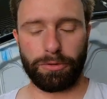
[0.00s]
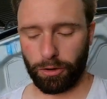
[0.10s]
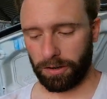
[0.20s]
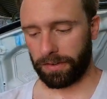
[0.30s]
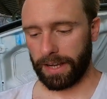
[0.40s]

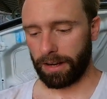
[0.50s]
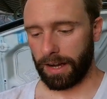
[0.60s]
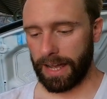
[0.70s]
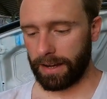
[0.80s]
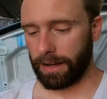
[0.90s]
before I forget,
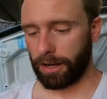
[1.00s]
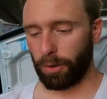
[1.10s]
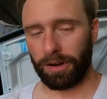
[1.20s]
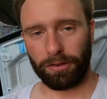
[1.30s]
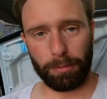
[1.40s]
I had uh,
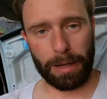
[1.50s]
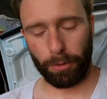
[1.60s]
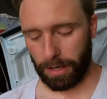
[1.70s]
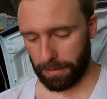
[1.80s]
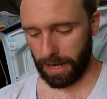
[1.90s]
quite a few
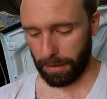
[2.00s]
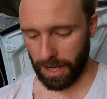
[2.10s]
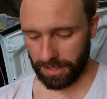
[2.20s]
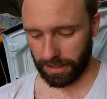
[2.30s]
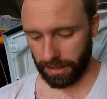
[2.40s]
people hit me up
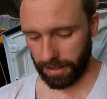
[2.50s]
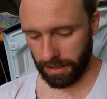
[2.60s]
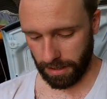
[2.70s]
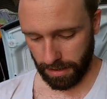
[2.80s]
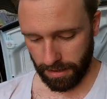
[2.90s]
asking
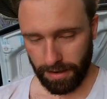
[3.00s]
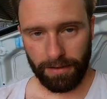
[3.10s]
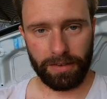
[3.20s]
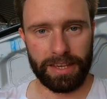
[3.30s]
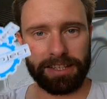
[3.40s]

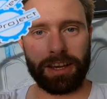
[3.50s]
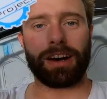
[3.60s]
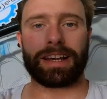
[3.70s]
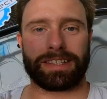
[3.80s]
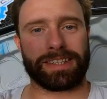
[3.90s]
for these
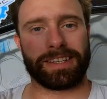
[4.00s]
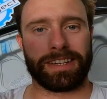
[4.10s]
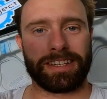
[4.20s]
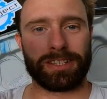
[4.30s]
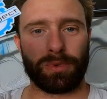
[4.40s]
guys.
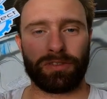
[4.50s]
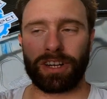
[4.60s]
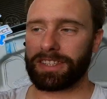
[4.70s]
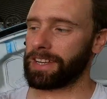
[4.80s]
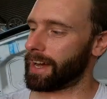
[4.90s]
So we've
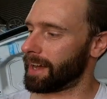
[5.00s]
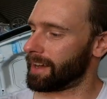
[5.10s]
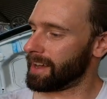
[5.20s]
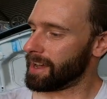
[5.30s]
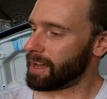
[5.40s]
got uh,
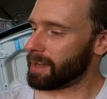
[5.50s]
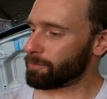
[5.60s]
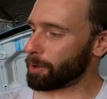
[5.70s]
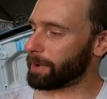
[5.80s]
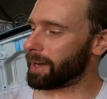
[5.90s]

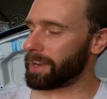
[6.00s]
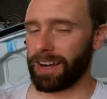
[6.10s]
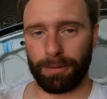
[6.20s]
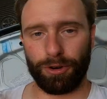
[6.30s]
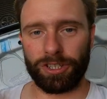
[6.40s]
proper
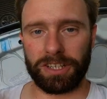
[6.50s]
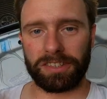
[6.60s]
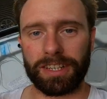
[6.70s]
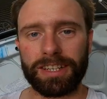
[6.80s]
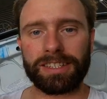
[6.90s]
Nugget Project
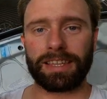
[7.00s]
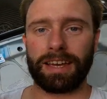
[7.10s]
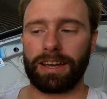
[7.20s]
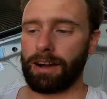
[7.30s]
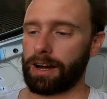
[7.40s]
stickers. They're